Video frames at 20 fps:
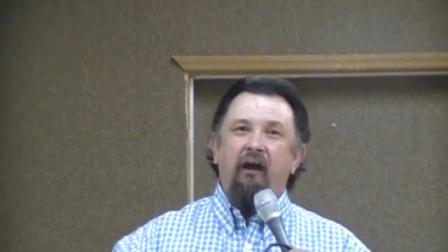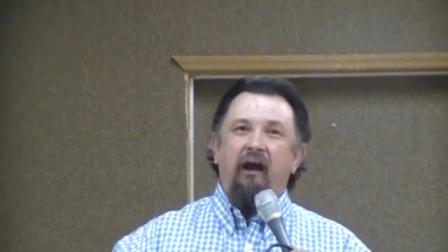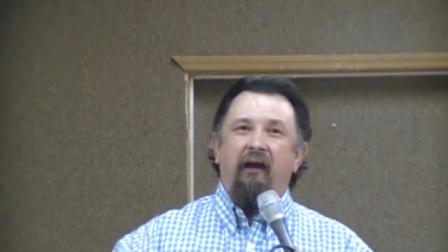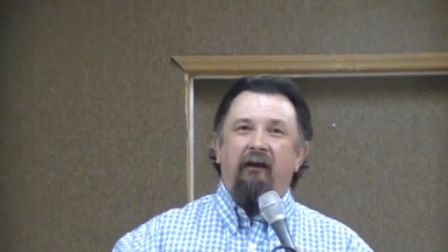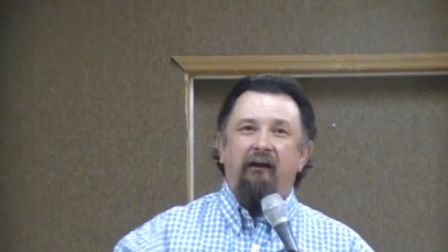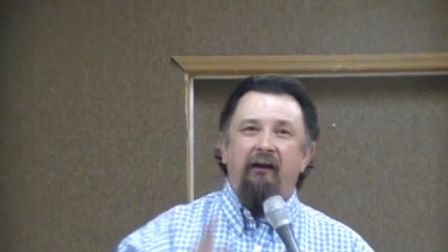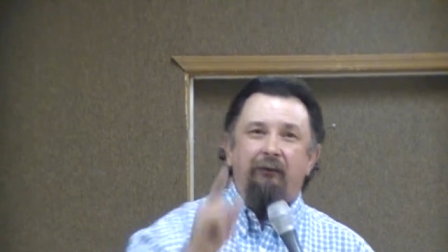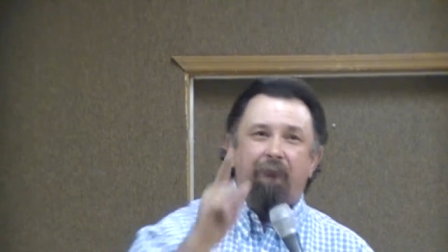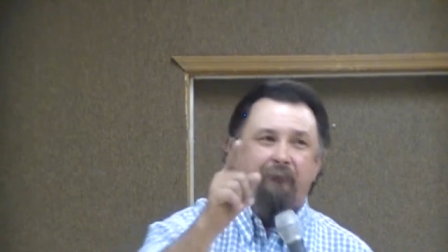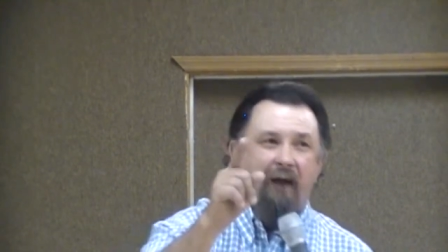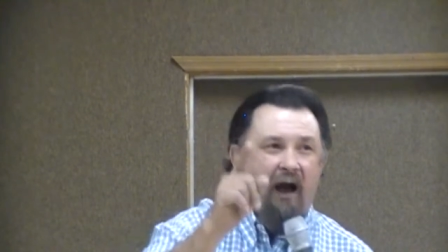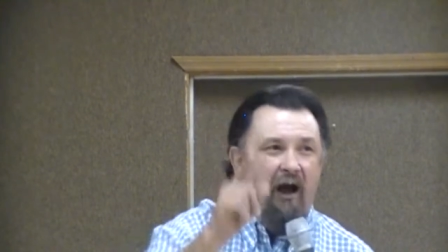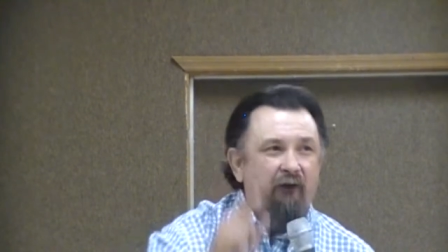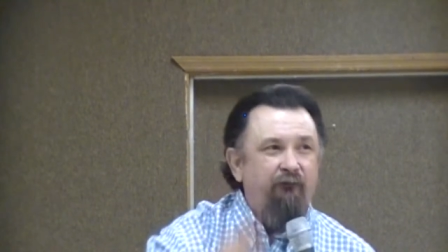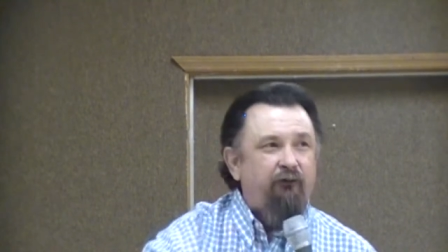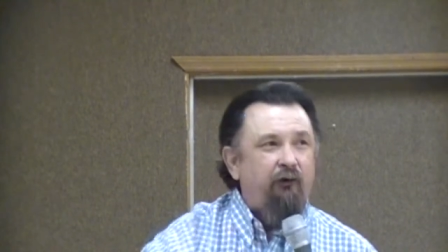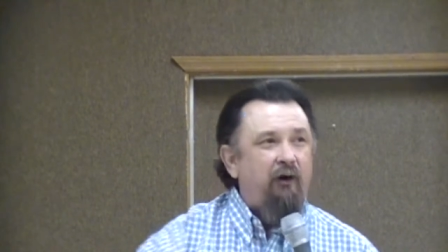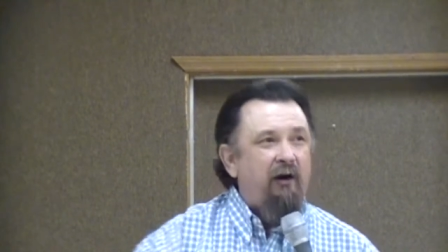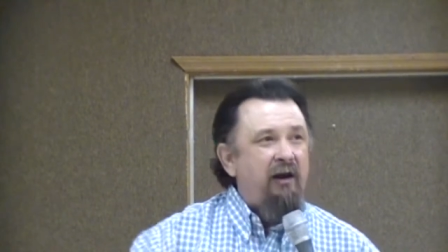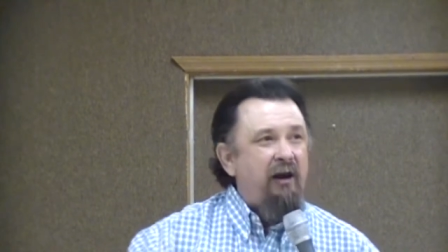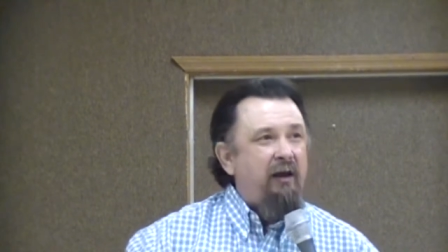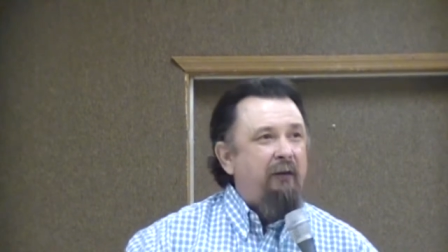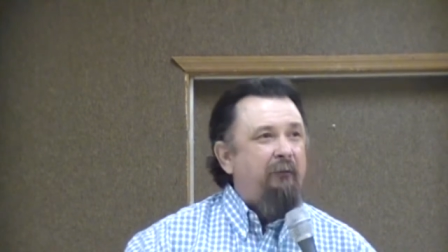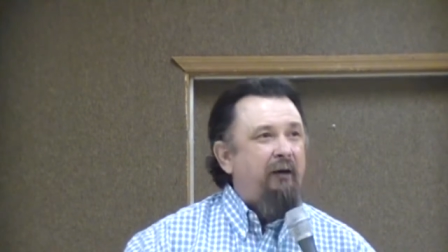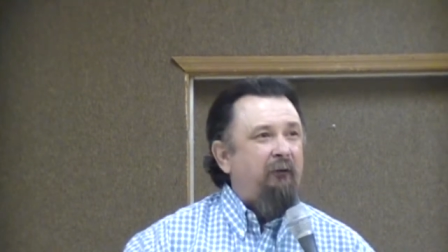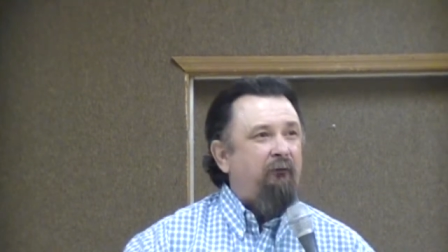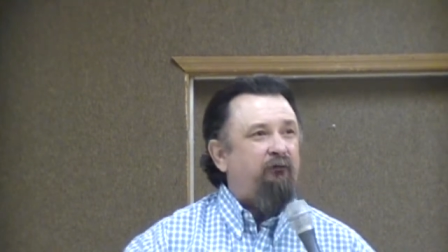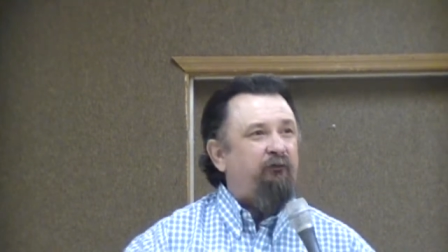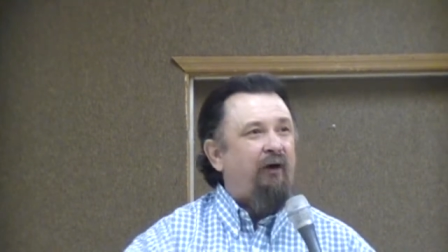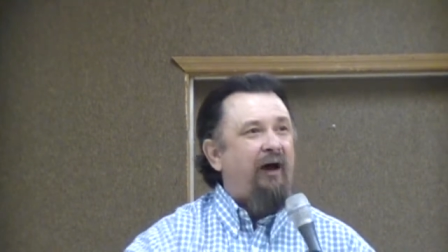And in my dream,
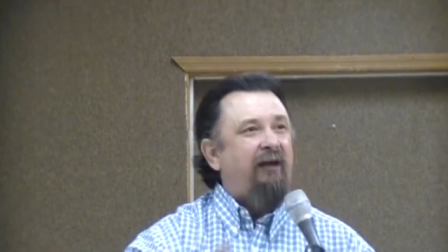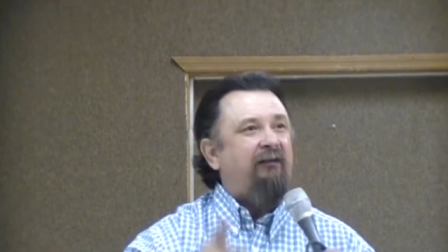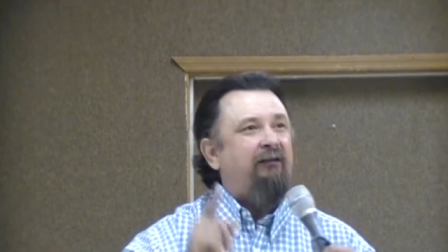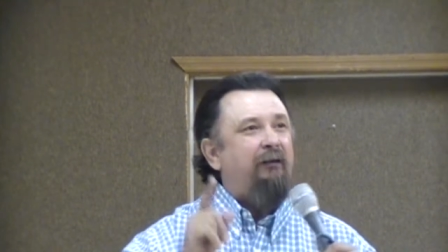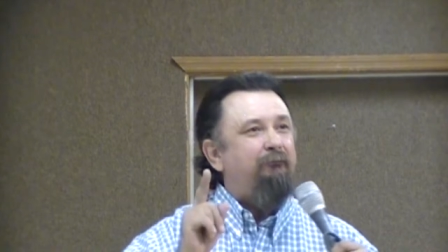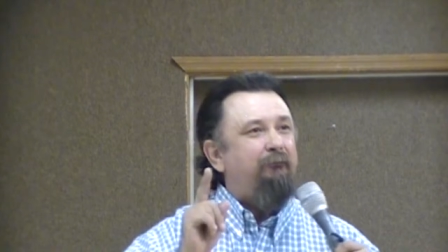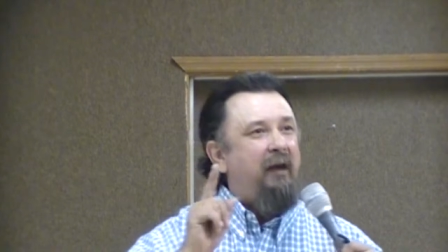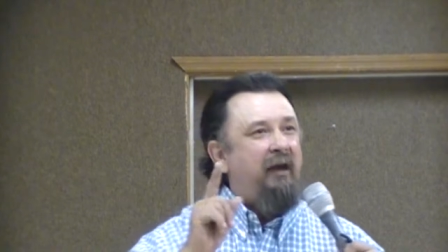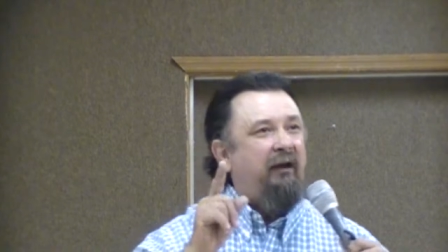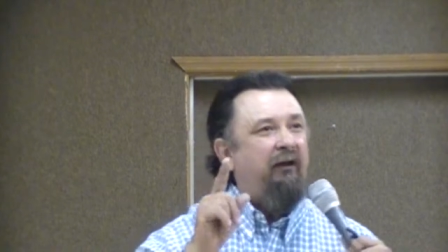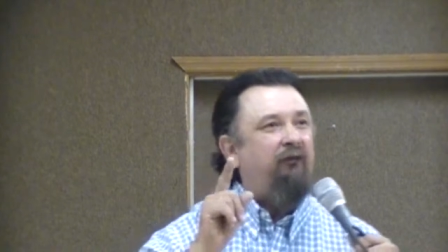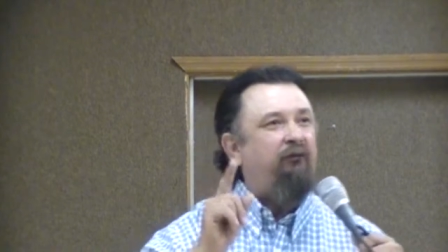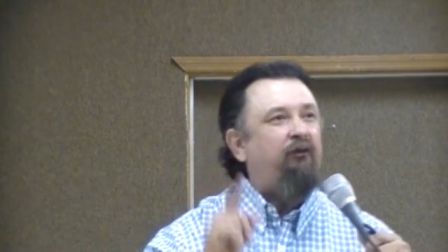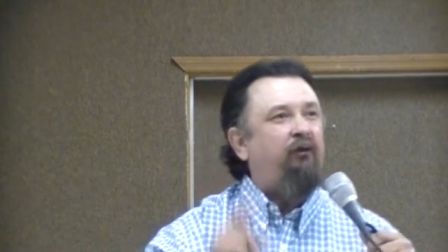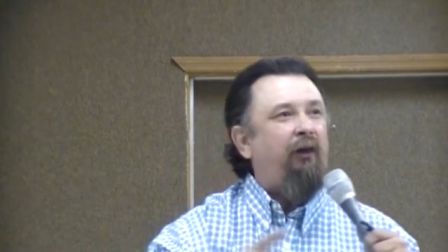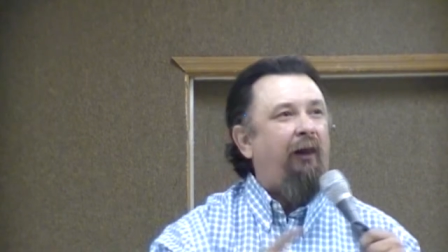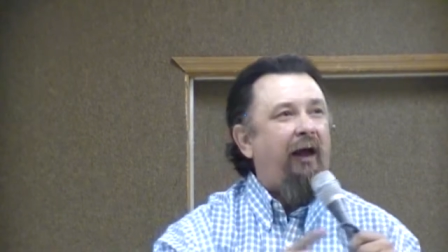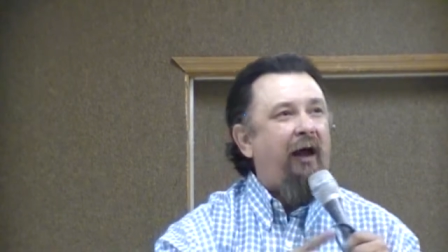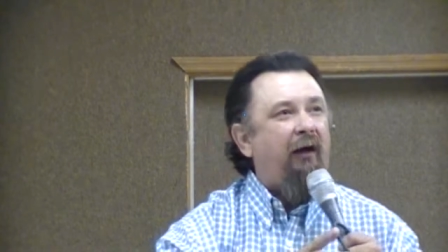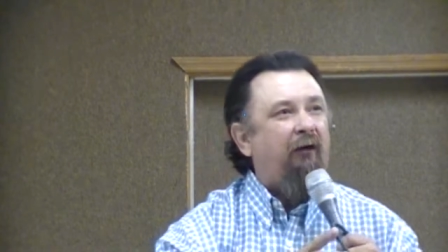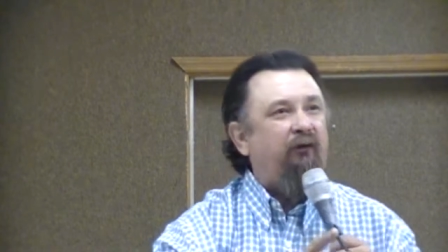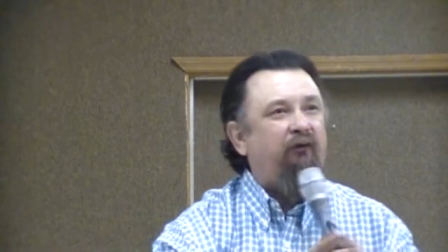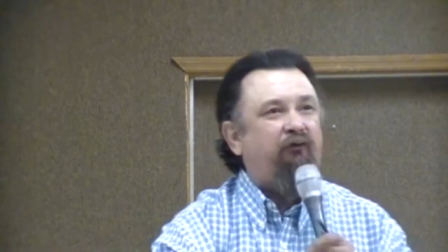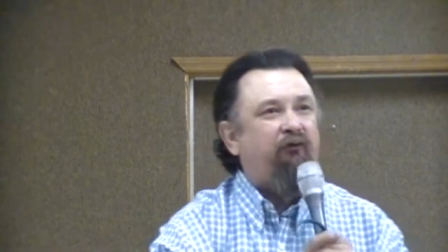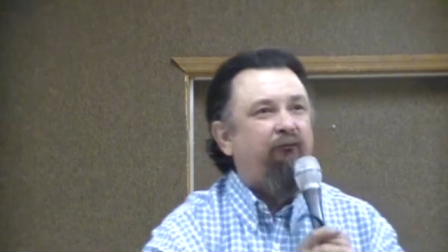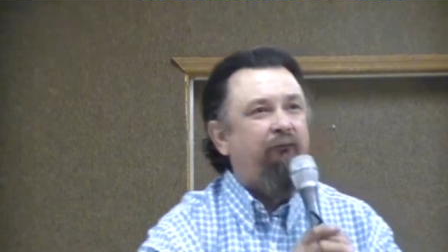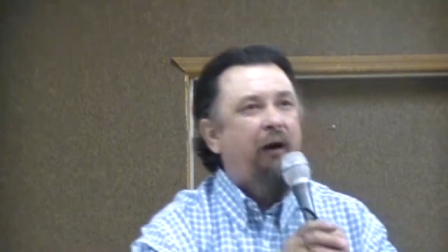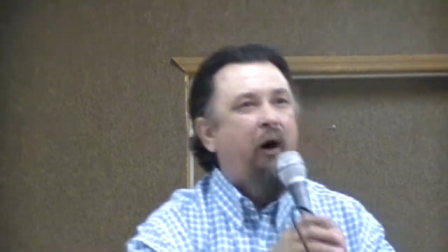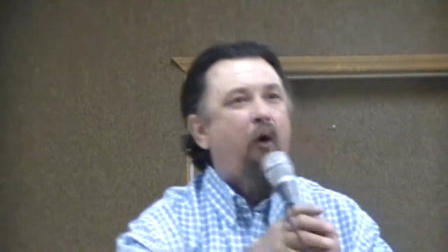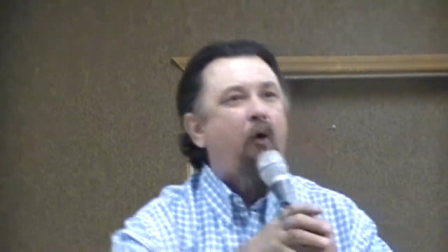it was like the biggest cloud of
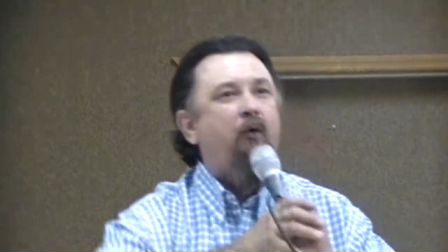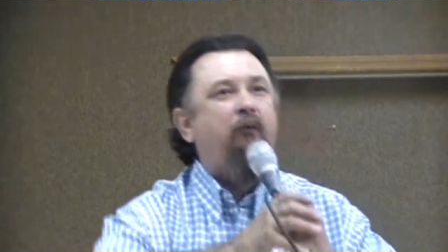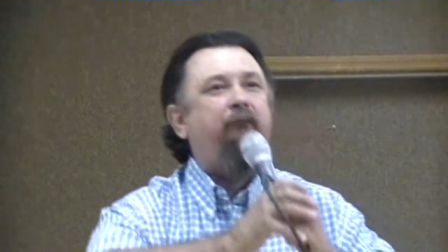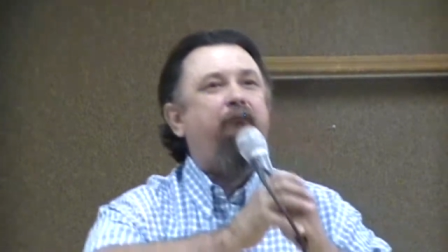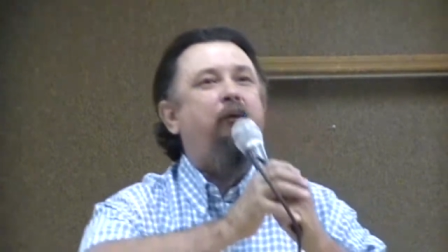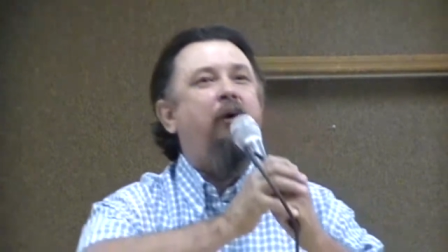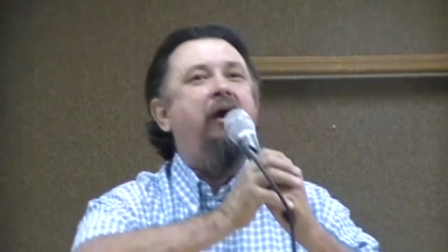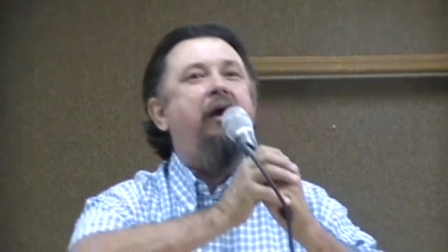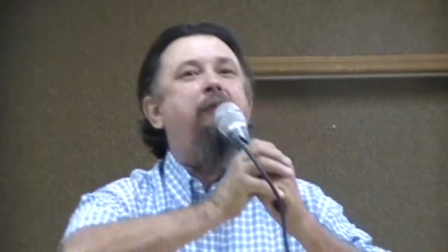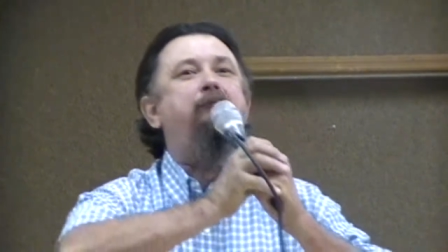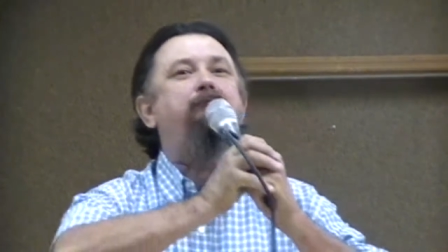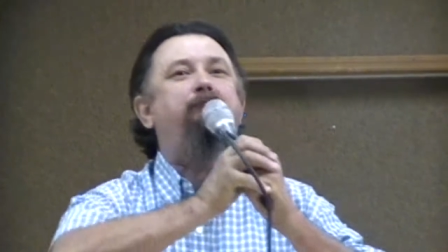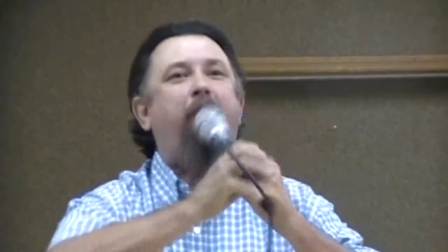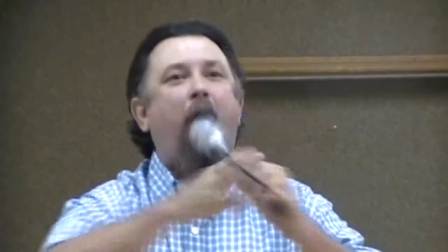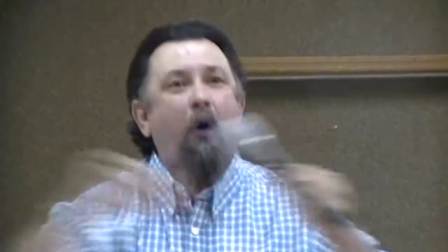smoke went